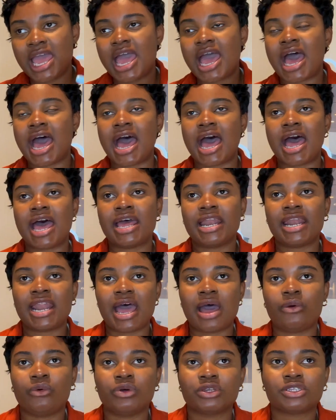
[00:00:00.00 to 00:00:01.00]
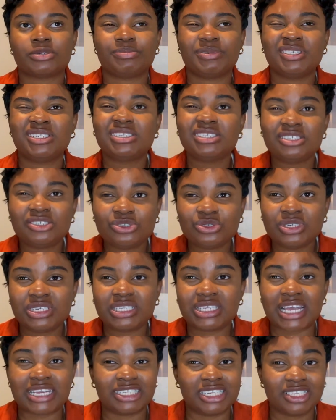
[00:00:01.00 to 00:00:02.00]
And I was supposed to do this.
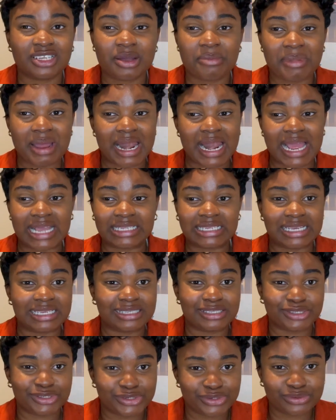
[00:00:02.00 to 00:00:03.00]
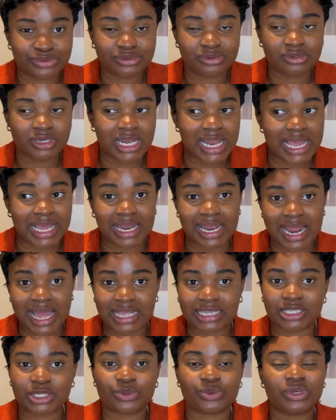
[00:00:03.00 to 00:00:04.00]
I just got my license June, like
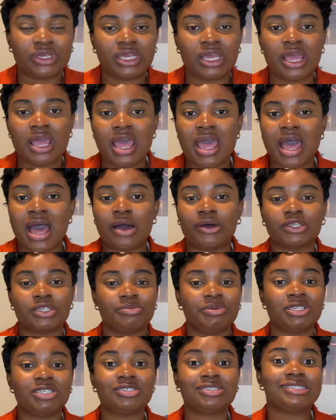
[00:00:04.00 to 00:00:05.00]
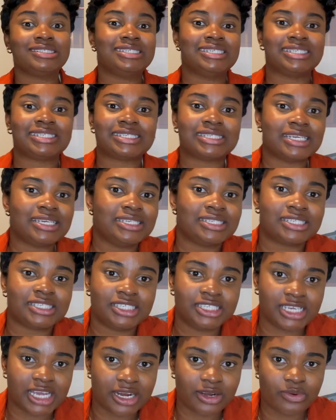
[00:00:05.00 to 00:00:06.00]
last week. I was supposed to do this since
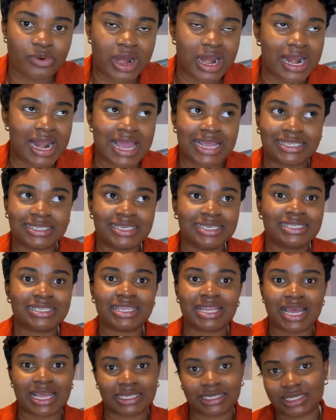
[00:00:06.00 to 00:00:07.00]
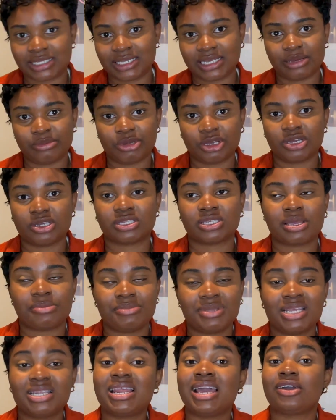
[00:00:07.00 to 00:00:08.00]
January, like since last year, because
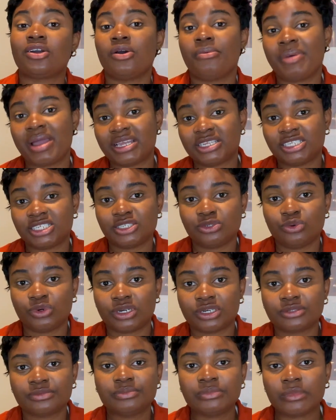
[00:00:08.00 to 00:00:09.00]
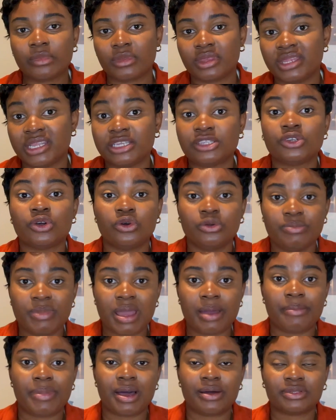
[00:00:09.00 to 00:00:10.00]
immediately I got my G1, they told me
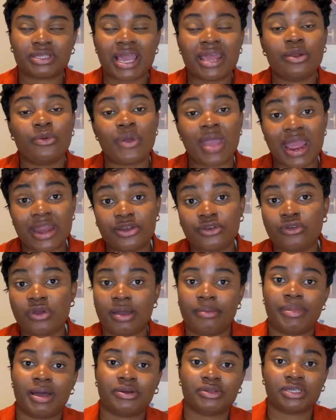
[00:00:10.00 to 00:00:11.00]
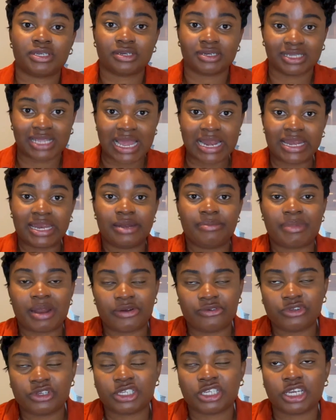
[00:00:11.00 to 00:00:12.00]
about it. Anyway, I knew about it because I did my
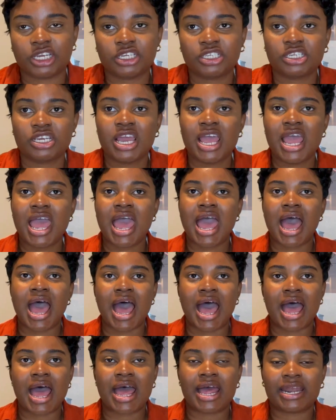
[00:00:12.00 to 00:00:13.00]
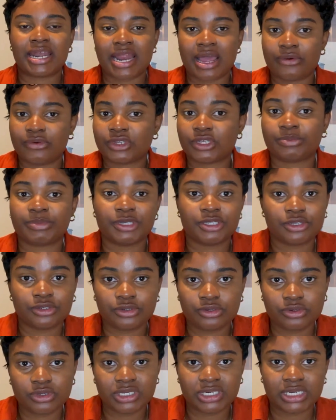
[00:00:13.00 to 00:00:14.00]
research, and I was supposed to
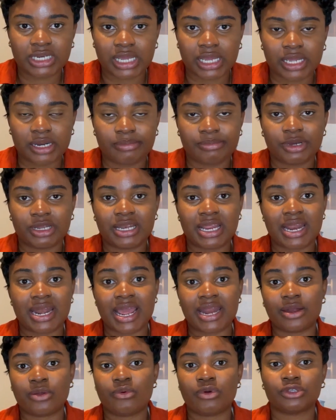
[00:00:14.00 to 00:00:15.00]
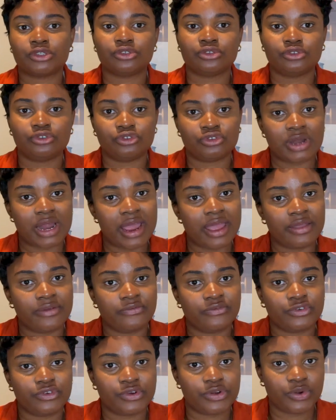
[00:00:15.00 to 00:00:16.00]
do it then, but then I didn't want to drive
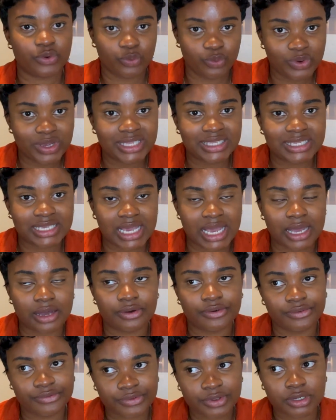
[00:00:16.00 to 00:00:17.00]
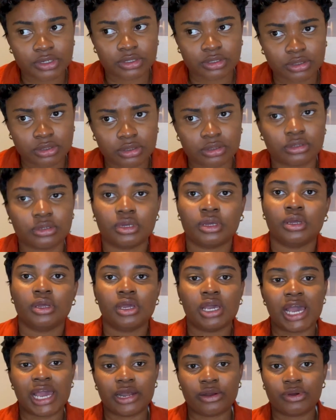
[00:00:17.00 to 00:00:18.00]
during winter, obviously.
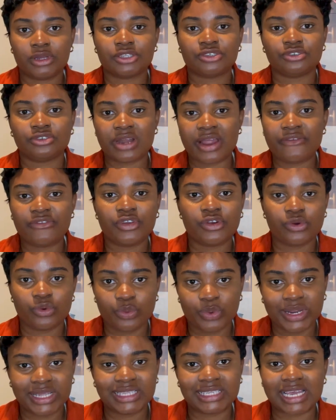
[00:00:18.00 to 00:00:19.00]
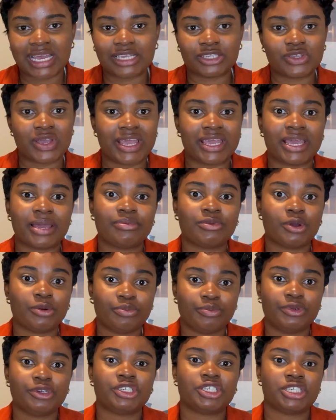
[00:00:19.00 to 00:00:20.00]
I didn't want to drive during winter, so I kept on
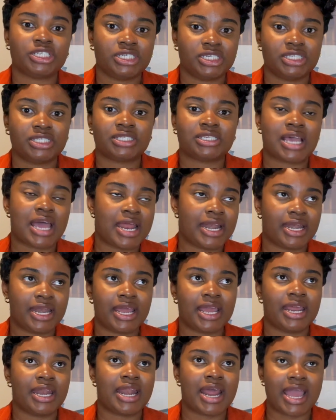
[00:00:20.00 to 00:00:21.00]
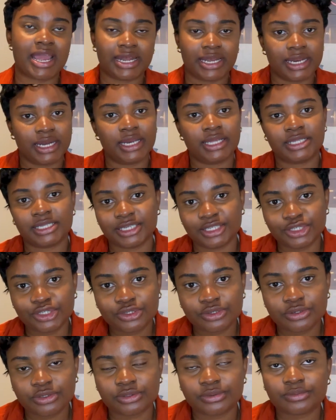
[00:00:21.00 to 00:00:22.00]
pushing it, and then I did it in
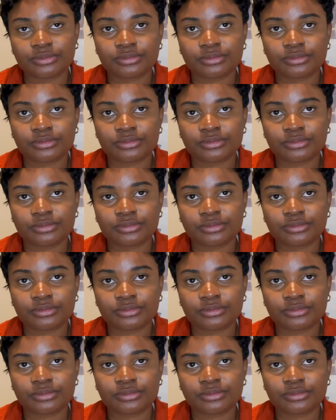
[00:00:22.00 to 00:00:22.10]
June.